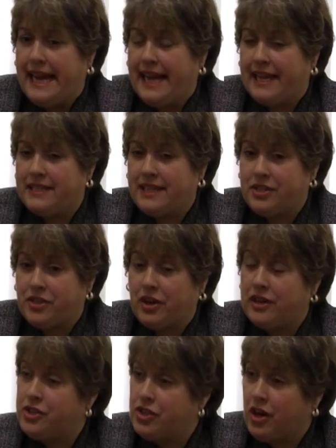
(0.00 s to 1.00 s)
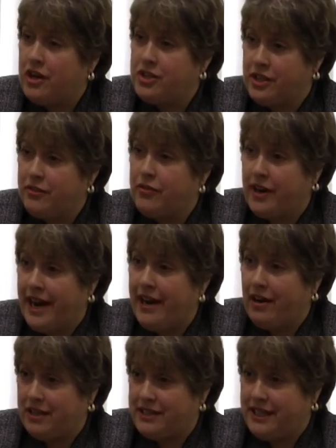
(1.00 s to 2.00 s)
And I started charging for
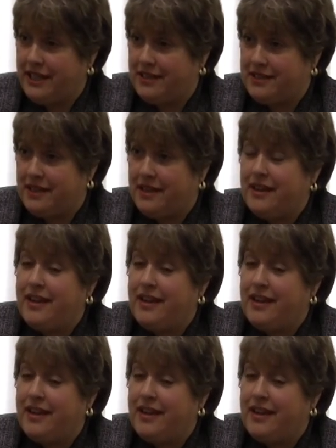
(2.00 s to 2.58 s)
ARDs.